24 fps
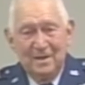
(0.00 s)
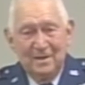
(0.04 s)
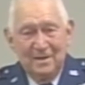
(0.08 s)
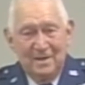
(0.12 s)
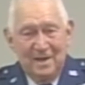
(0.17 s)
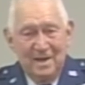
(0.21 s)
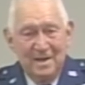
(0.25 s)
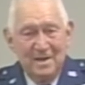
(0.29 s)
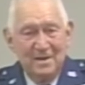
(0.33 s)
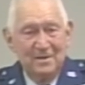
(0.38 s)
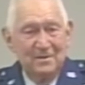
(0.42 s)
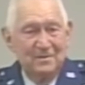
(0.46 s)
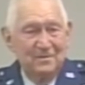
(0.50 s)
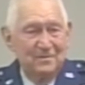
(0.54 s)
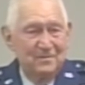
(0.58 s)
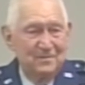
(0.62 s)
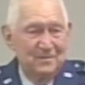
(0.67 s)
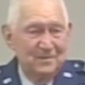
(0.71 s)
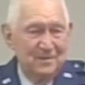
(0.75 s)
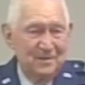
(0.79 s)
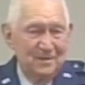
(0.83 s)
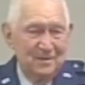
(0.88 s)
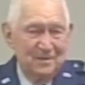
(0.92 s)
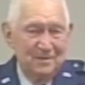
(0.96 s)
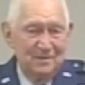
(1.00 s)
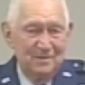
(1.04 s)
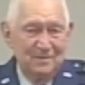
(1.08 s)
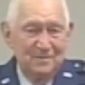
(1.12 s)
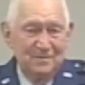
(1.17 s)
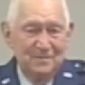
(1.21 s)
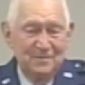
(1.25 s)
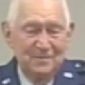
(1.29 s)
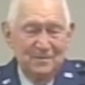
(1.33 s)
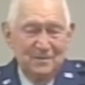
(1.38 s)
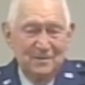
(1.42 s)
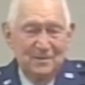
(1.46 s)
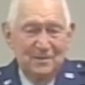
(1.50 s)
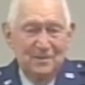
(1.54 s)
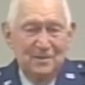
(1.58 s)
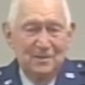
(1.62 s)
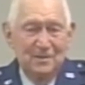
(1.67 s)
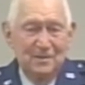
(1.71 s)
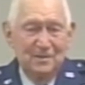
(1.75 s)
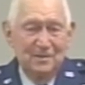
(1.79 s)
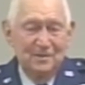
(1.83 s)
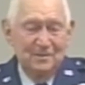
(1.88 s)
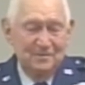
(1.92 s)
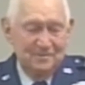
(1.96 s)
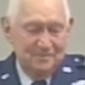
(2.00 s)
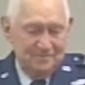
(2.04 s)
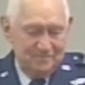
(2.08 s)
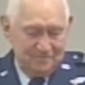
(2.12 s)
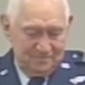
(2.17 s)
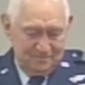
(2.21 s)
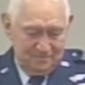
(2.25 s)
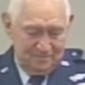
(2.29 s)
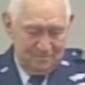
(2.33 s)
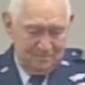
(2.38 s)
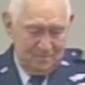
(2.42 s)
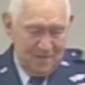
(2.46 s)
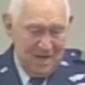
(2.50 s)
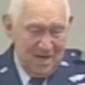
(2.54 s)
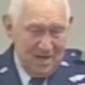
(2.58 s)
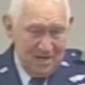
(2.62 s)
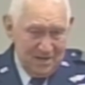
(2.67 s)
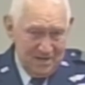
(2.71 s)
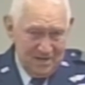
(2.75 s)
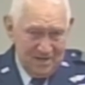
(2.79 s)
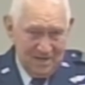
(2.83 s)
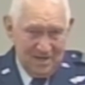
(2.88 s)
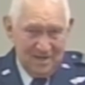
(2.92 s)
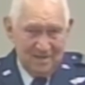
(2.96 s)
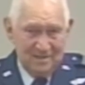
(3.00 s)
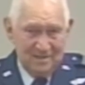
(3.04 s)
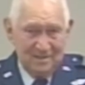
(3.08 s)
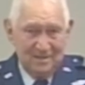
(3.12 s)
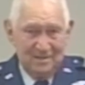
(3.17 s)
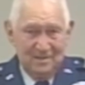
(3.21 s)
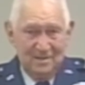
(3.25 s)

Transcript: town of uh, uh, uh Bontoc,